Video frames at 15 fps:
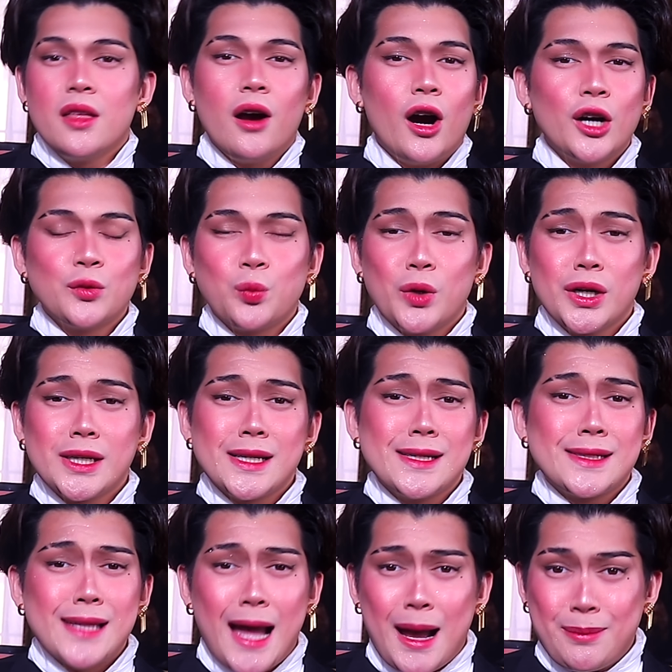The artwork
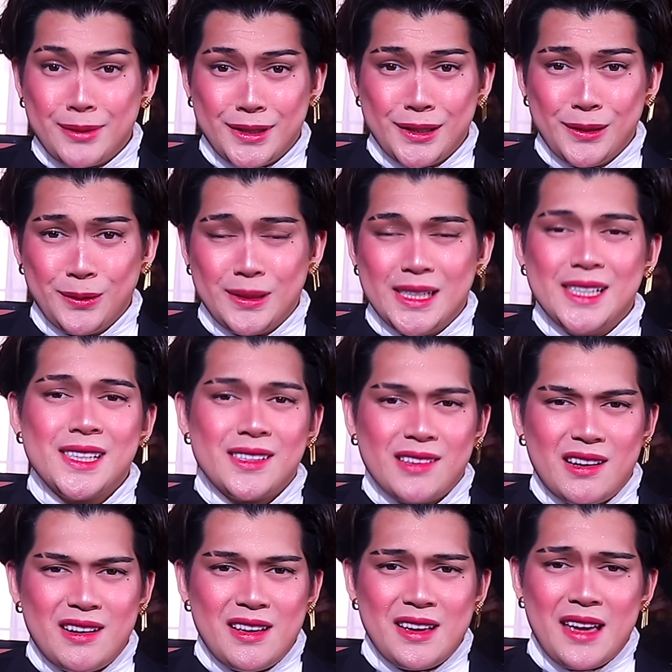is absolutely
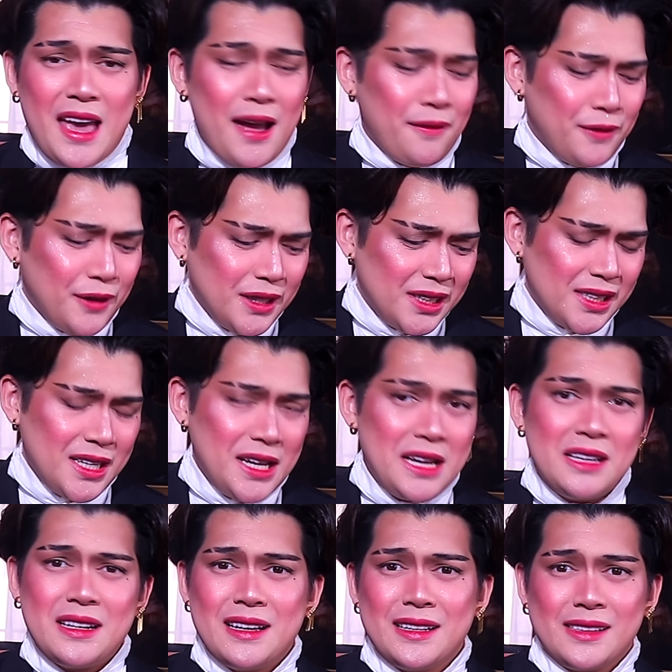stunning. Every
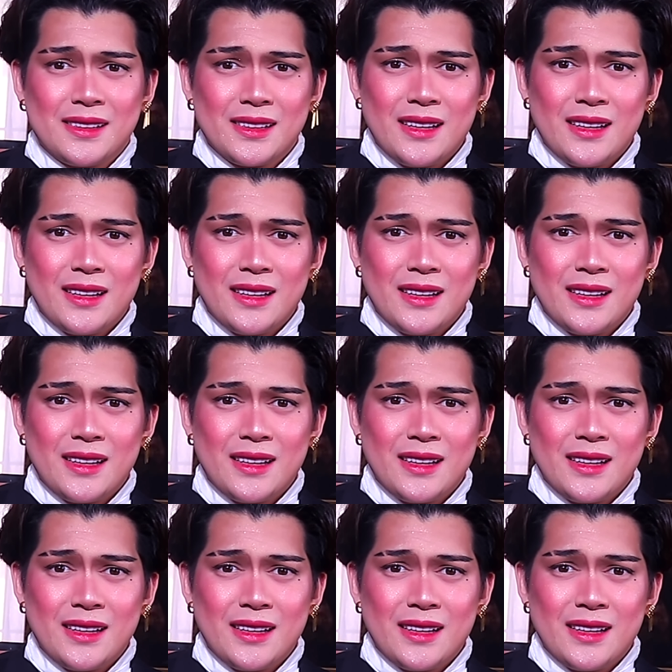scene is